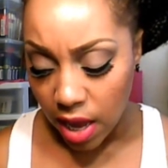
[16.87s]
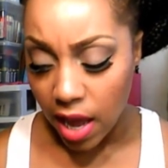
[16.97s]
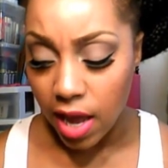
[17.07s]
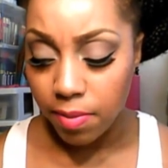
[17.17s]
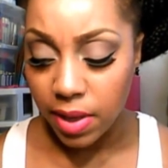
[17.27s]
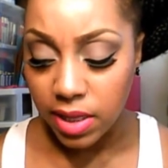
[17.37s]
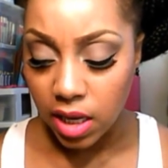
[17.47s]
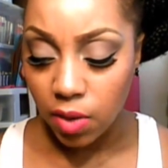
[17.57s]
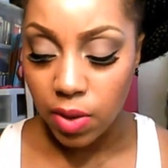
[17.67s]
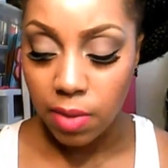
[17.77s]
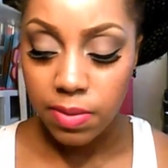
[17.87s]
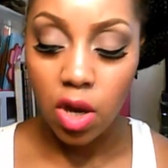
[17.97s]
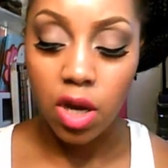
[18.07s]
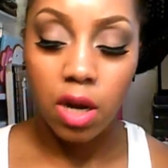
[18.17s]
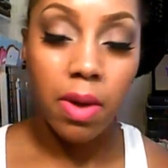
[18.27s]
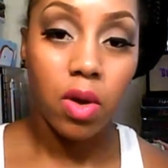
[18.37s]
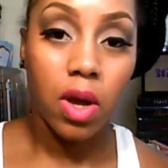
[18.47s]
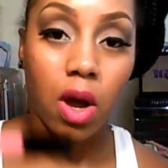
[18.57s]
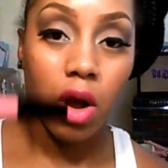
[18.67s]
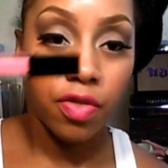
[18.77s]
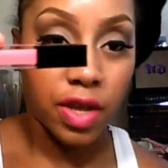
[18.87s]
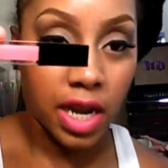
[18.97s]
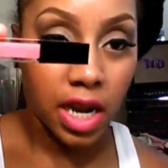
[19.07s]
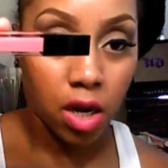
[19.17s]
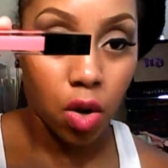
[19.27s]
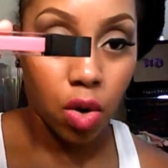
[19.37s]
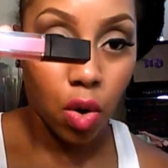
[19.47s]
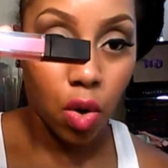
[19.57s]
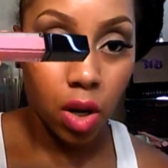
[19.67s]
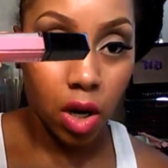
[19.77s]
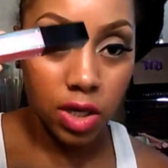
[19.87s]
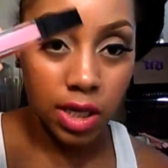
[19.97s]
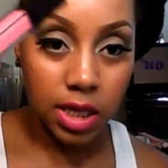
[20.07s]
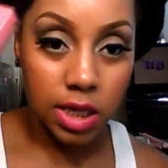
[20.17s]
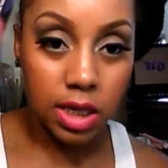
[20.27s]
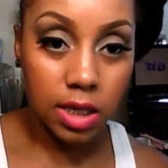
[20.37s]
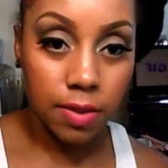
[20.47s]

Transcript: And basically what I'm talking about are the Nana Coco glosses.